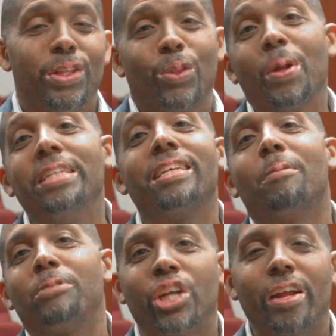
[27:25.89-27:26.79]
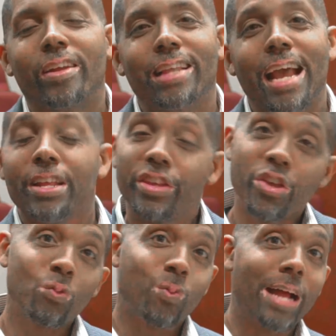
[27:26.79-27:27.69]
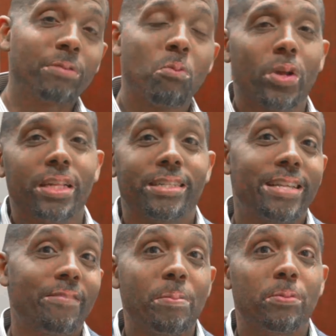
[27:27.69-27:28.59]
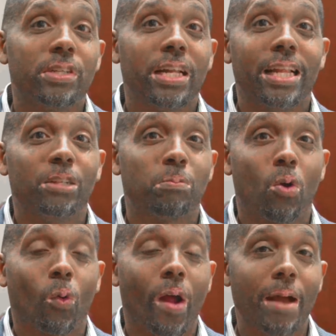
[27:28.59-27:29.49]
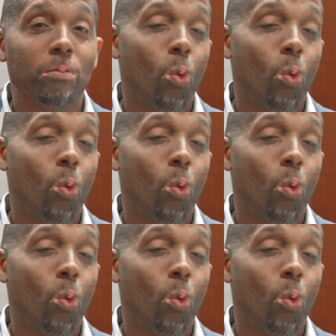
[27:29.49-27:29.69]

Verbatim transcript: The reason I'm sharing that, you've watched more than 70% of this program,